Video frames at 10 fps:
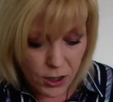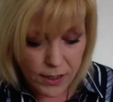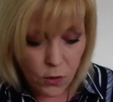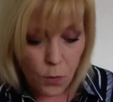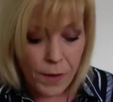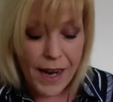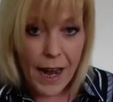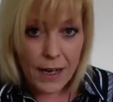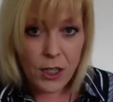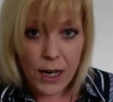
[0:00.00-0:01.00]
this could be
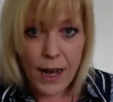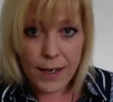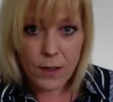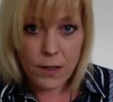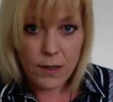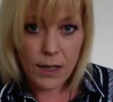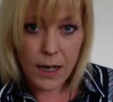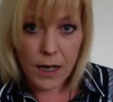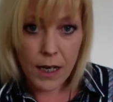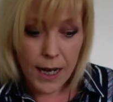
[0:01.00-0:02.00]
a child
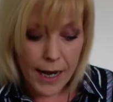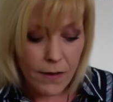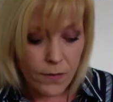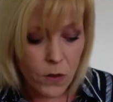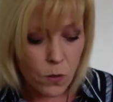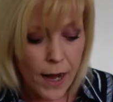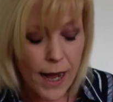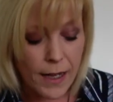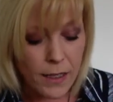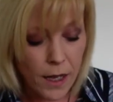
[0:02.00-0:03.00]
in your life as
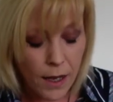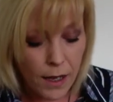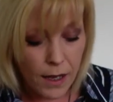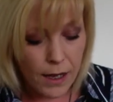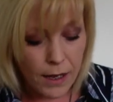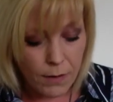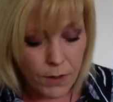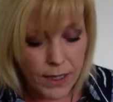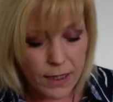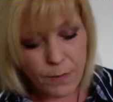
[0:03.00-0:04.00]
well um,
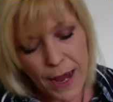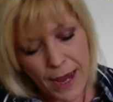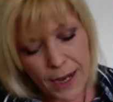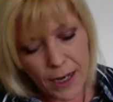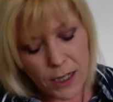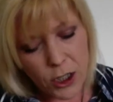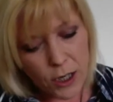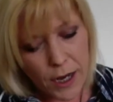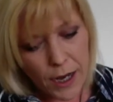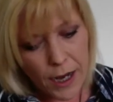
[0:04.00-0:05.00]
with this
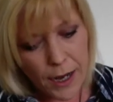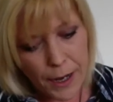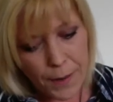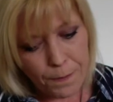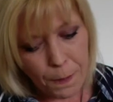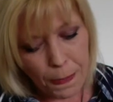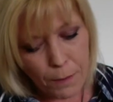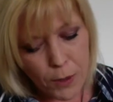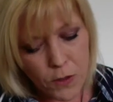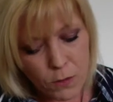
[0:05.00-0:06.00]
page. Um,
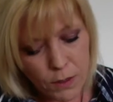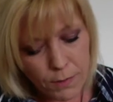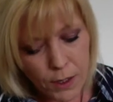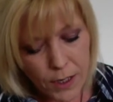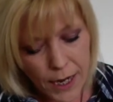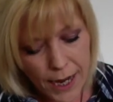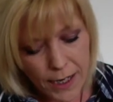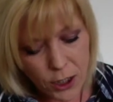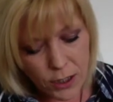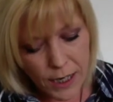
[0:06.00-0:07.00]
but there's some
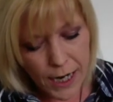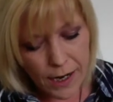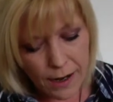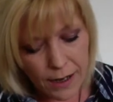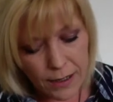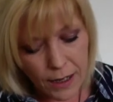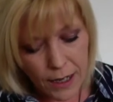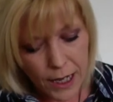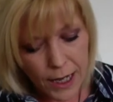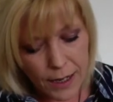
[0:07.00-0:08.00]
communication here
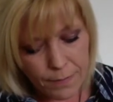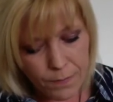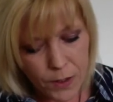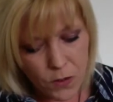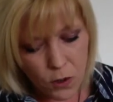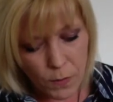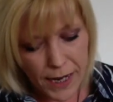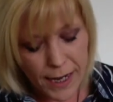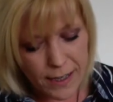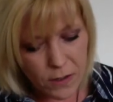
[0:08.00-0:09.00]
um, that's
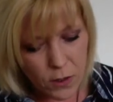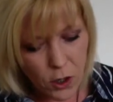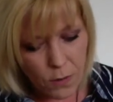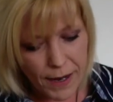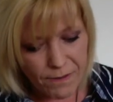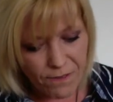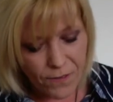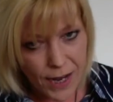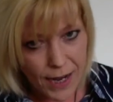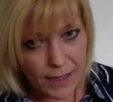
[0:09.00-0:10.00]
coming in. It's going to come in
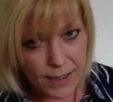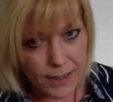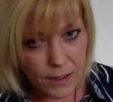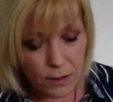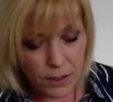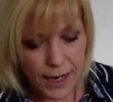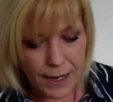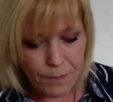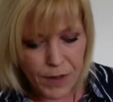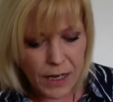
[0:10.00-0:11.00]
fast.
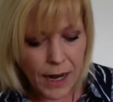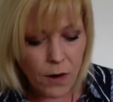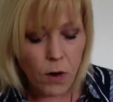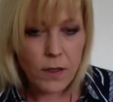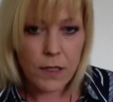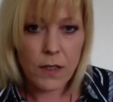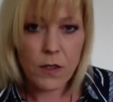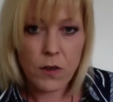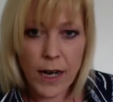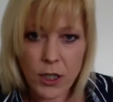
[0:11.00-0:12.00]
Okay, Knight of Wands is a
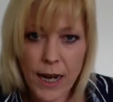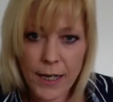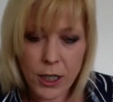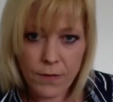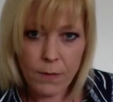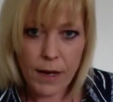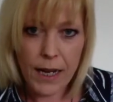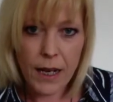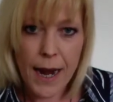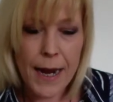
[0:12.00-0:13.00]
strange energy for
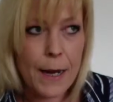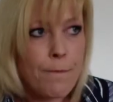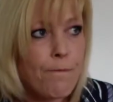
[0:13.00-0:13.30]
me. Like,